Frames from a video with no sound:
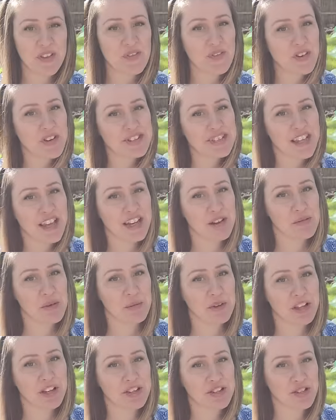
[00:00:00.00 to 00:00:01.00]
first item I'm
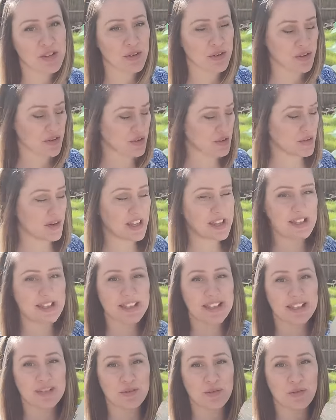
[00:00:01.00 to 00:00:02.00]
going to show you is
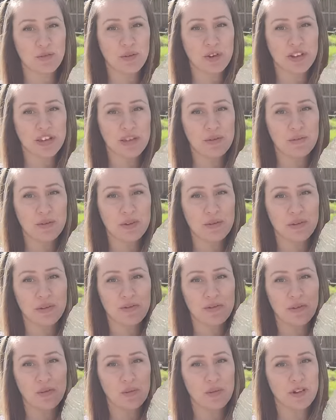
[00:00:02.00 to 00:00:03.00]
this really
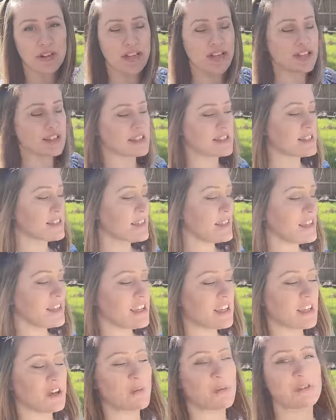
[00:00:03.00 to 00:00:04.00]
beautiful plate.
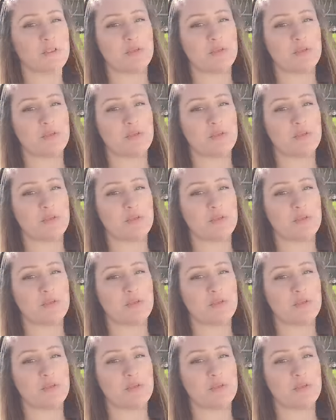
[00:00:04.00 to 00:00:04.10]
It was